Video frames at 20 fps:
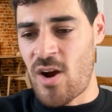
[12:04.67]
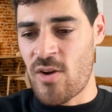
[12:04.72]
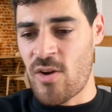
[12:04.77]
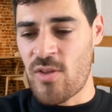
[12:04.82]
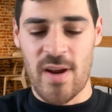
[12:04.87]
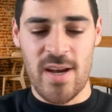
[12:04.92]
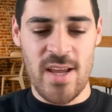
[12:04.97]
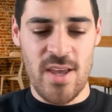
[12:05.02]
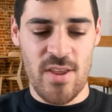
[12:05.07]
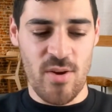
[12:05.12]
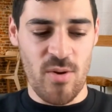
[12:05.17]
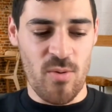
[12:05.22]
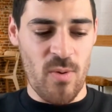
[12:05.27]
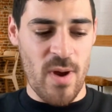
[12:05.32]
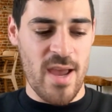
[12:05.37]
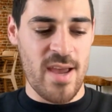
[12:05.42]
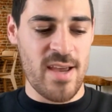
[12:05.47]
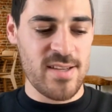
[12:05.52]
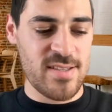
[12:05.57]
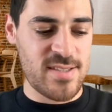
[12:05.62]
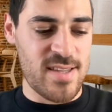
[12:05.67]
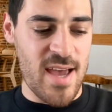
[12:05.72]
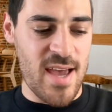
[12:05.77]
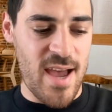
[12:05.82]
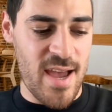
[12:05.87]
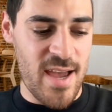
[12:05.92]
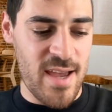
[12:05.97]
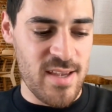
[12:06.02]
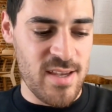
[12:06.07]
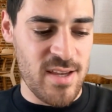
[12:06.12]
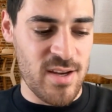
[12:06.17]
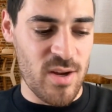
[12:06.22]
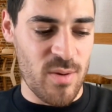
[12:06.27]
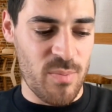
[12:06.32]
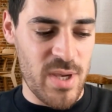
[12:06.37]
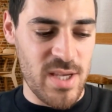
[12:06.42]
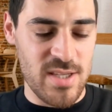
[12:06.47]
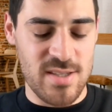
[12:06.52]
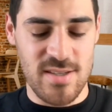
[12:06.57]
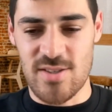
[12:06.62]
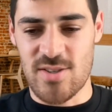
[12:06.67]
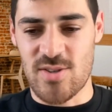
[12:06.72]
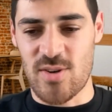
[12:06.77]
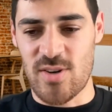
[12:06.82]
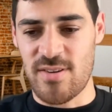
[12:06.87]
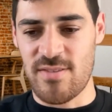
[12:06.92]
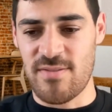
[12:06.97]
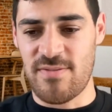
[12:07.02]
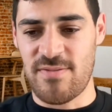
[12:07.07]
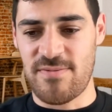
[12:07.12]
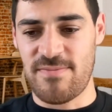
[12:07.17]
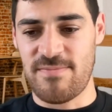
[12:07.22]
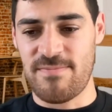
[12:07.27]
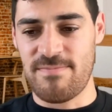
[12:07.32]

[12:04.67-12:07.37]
Are there any other ways that, Pieces sort of